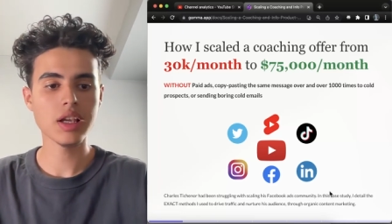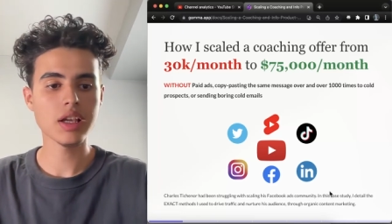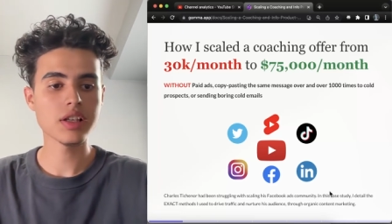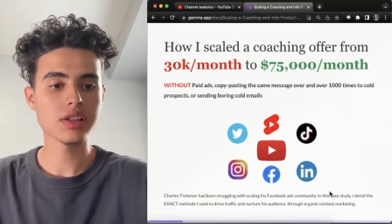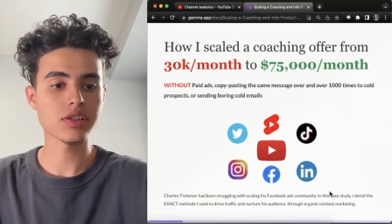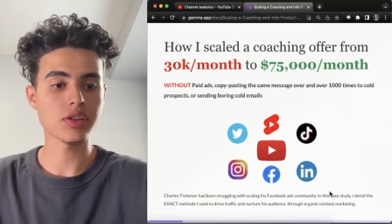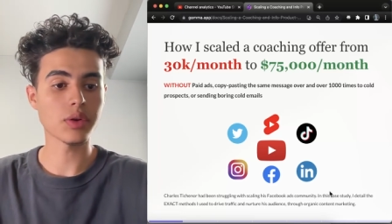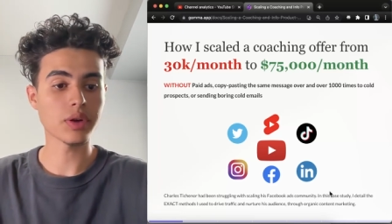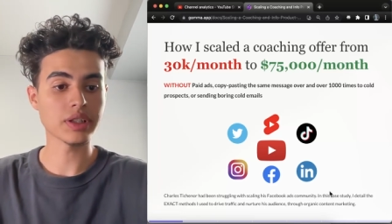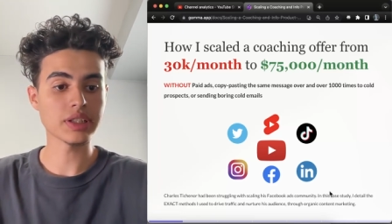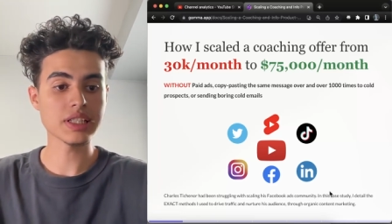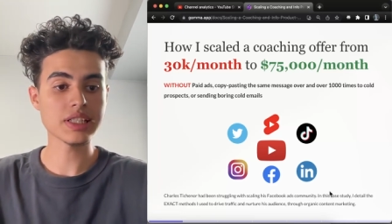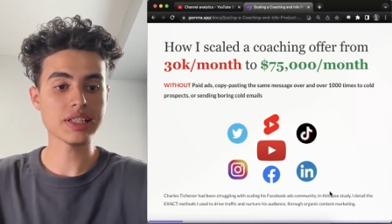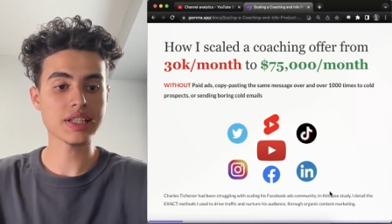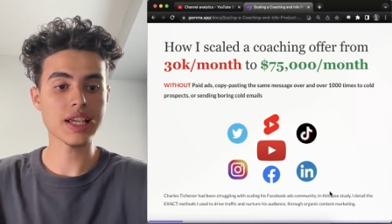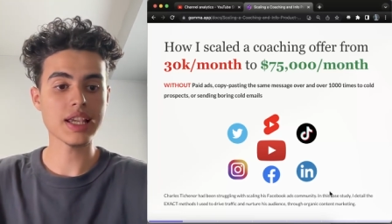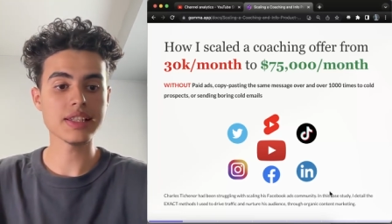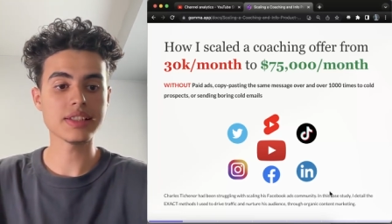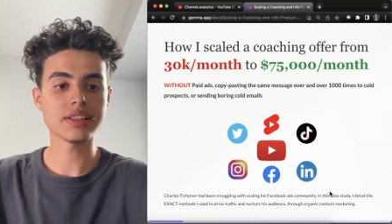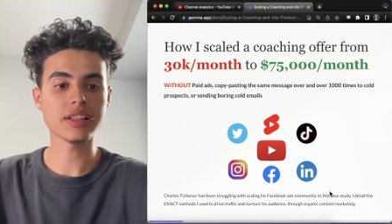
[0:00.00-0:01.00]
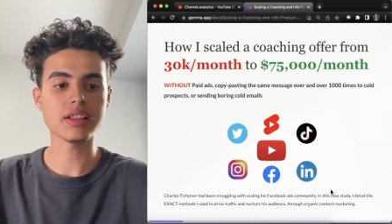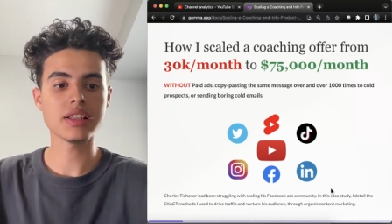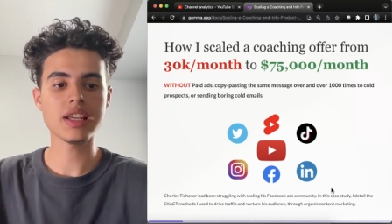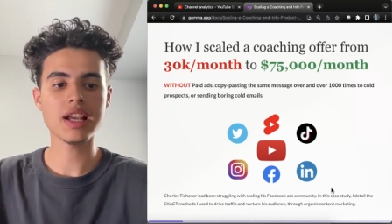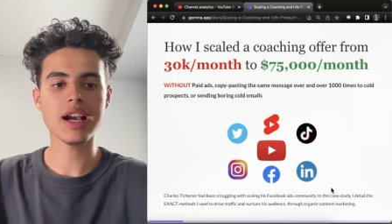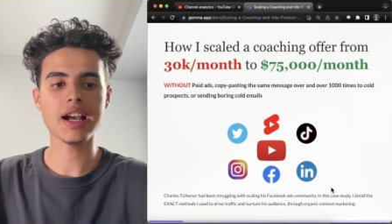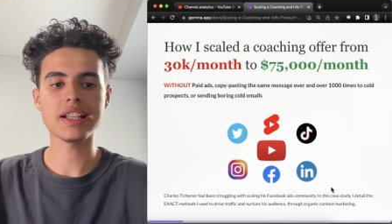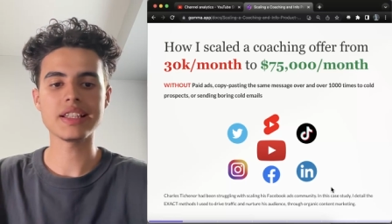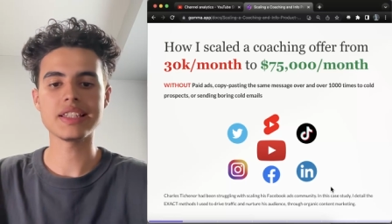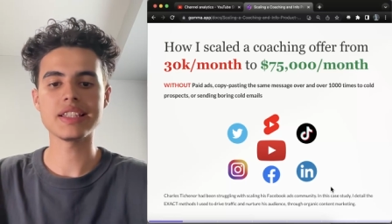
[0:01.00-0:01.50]
So in this case
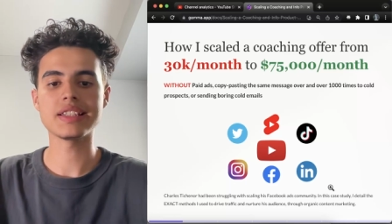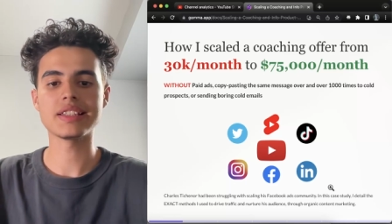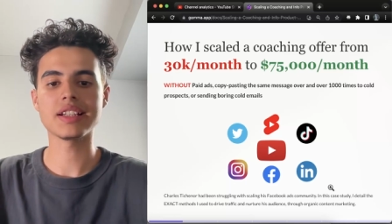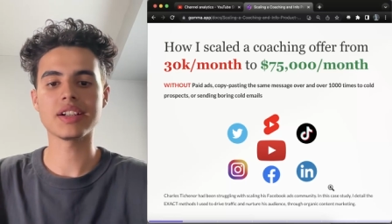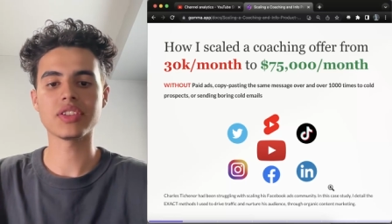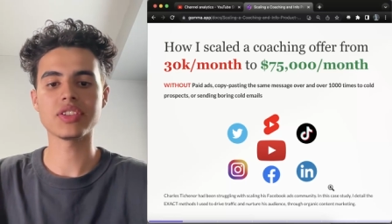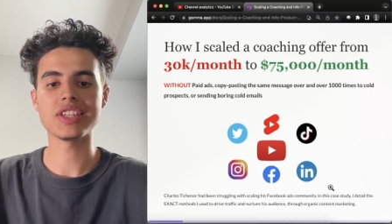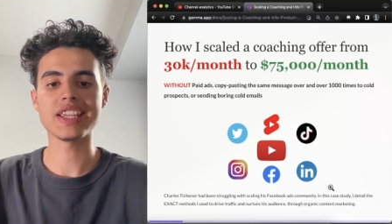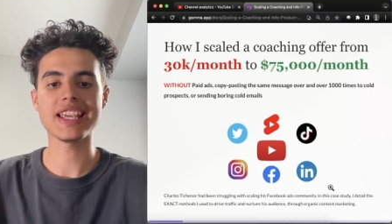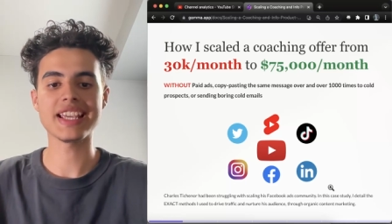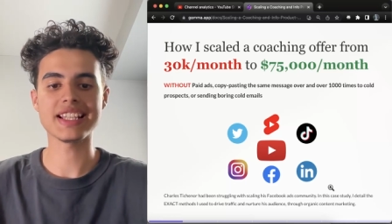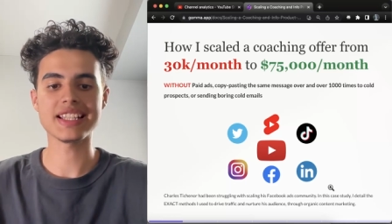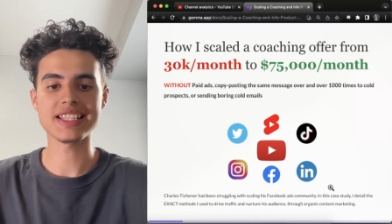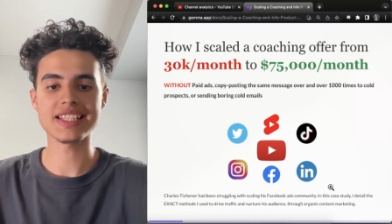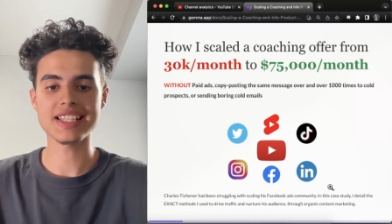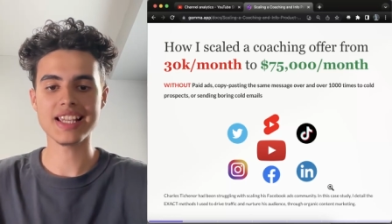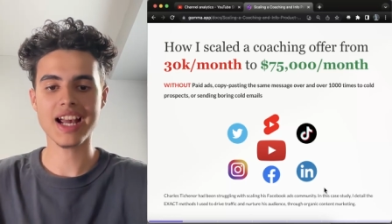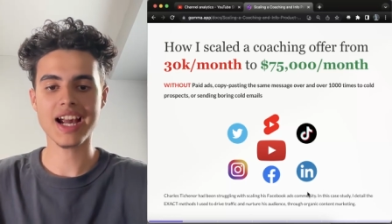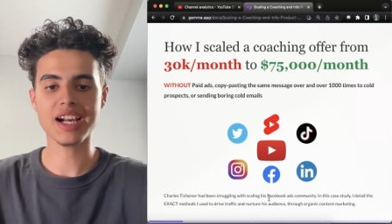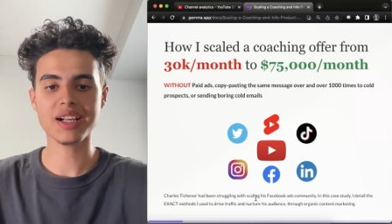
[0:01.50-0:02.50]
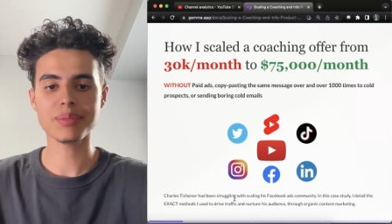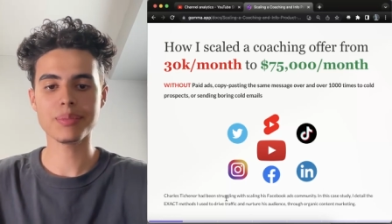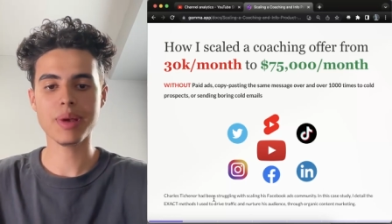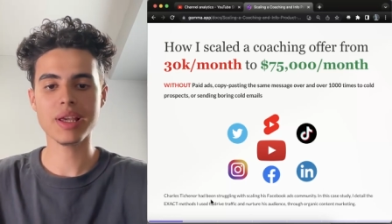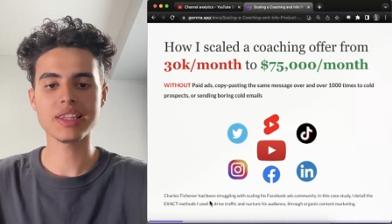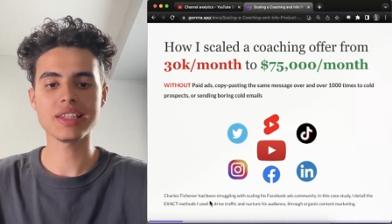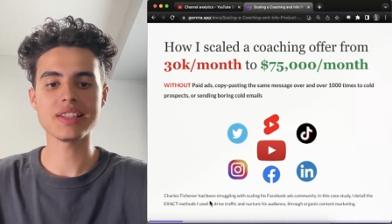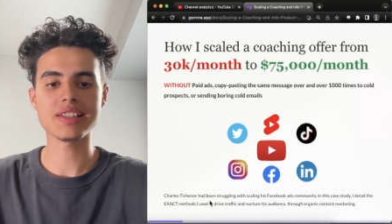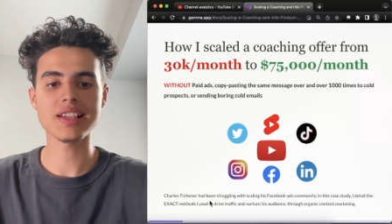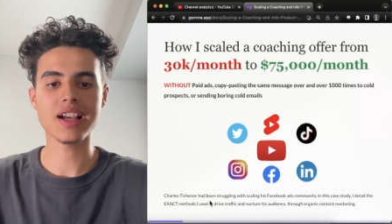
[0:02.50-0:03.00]
study, I detailed the exact
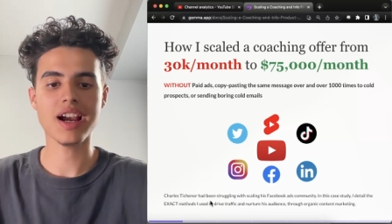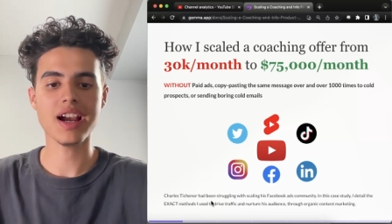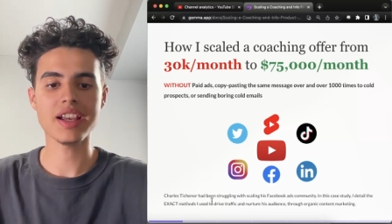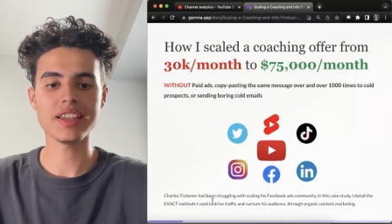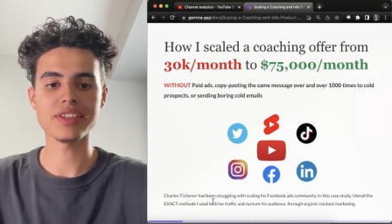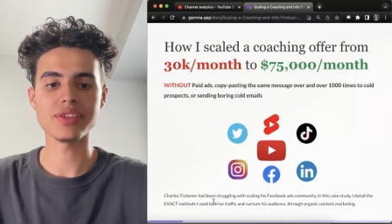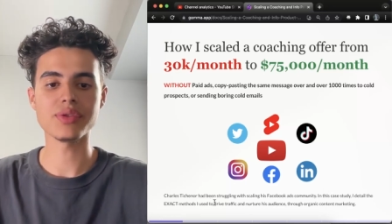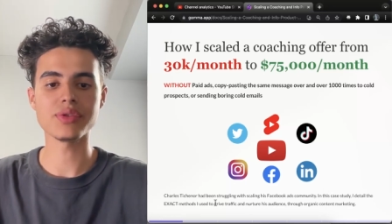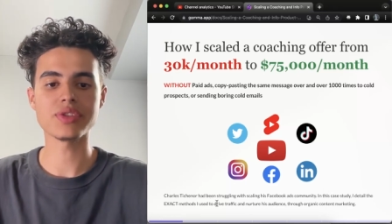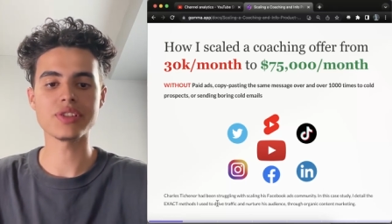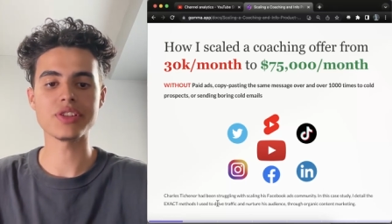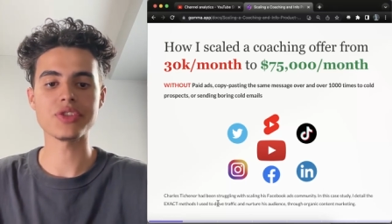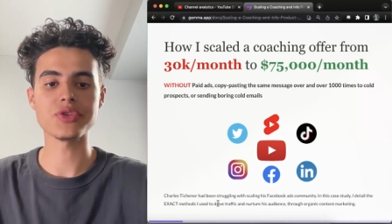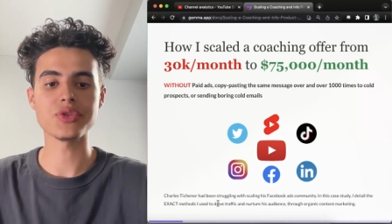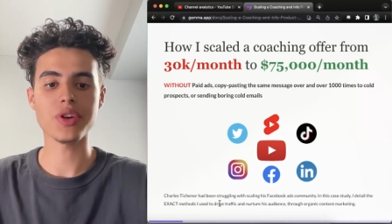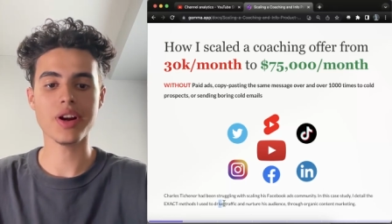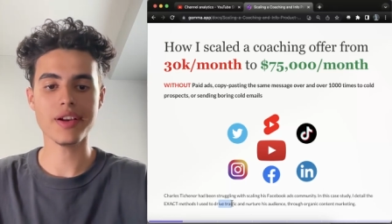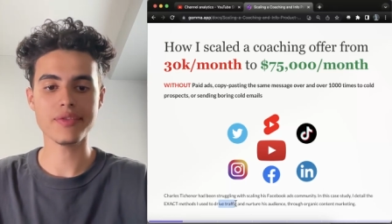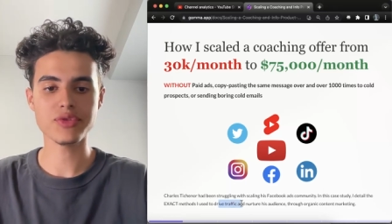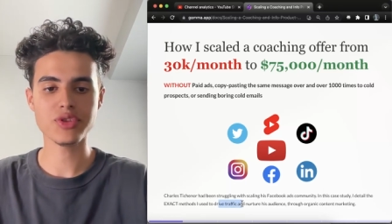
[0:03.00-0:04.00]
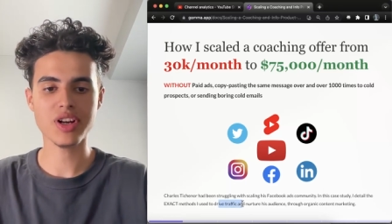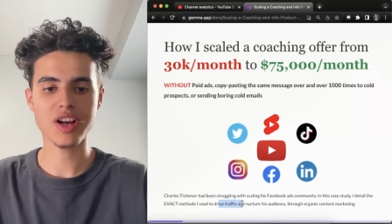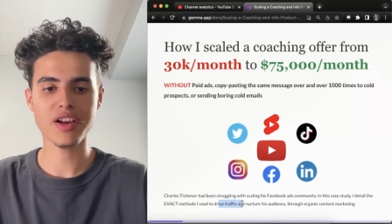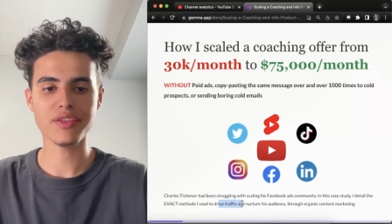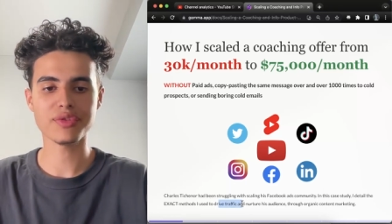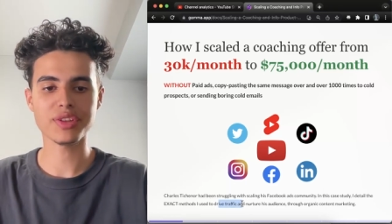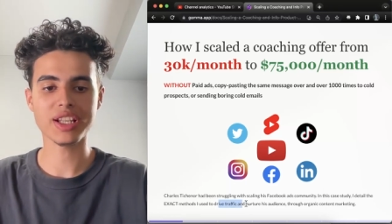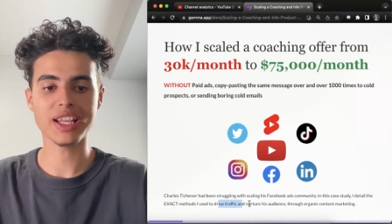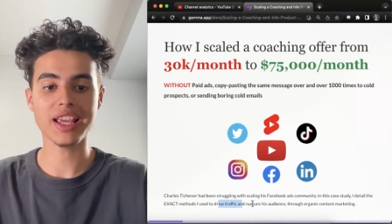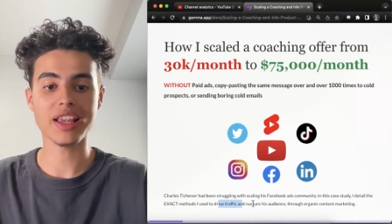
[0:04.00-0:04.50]
methods I used to drive
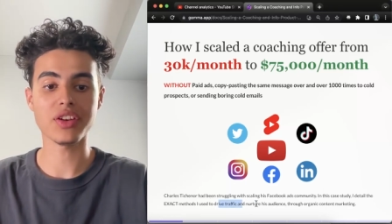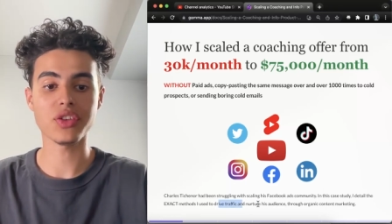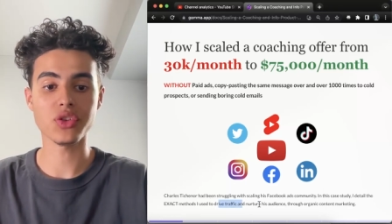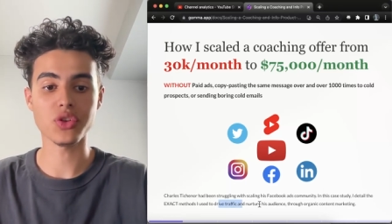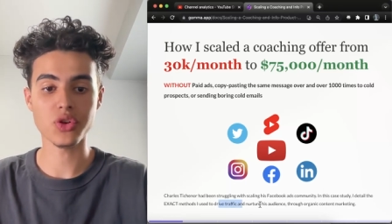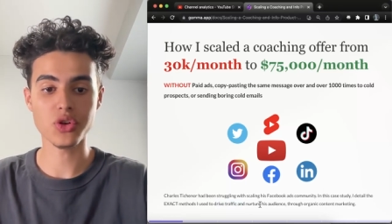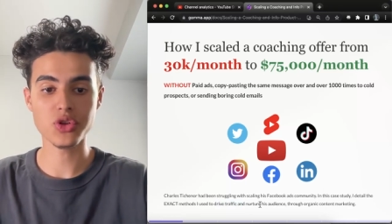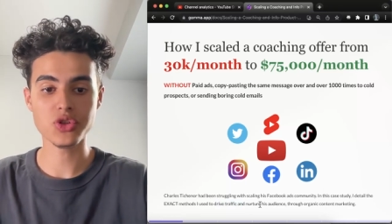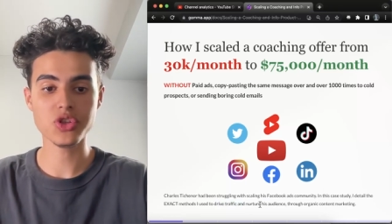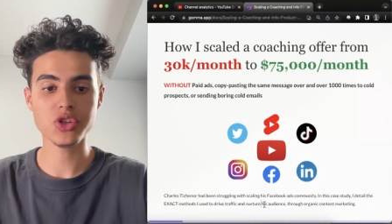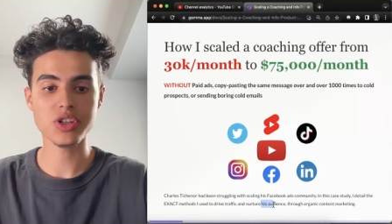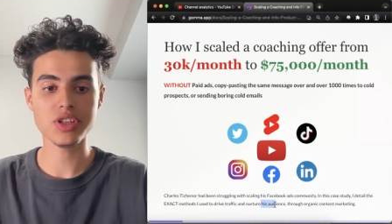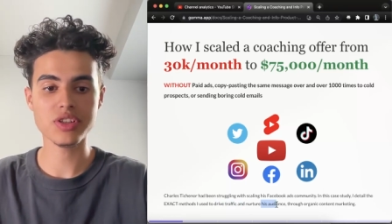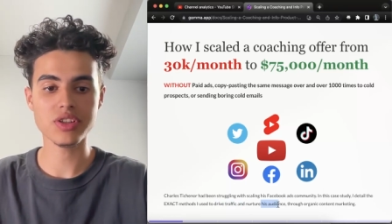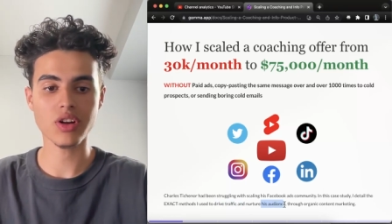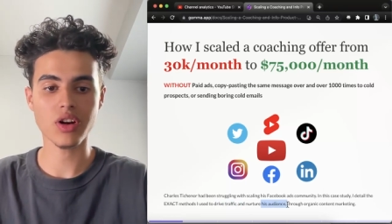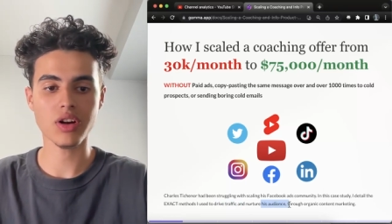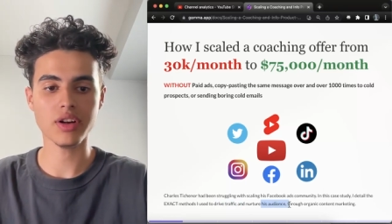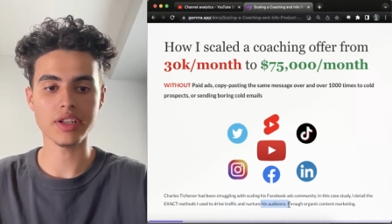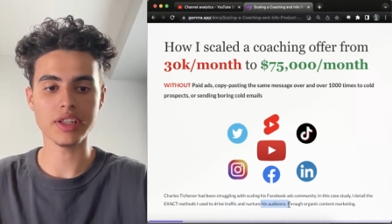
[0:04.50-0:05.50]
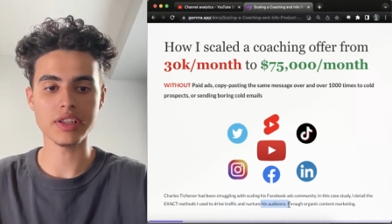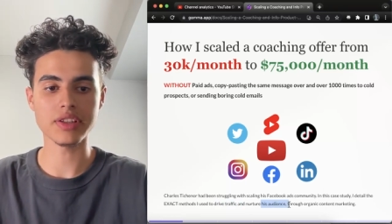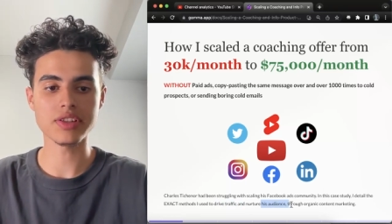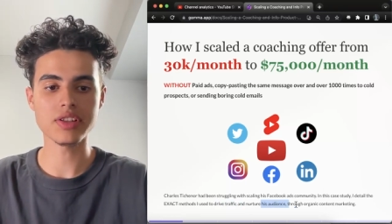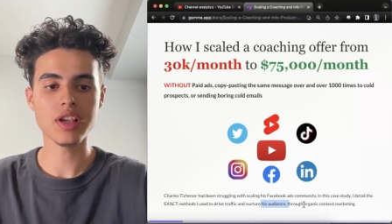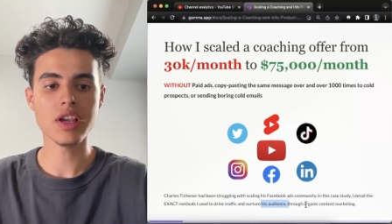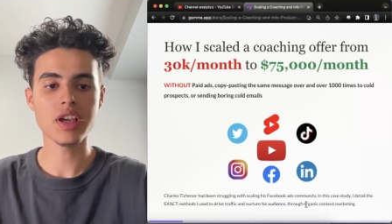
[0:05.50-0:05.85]
traffic and nurture his audience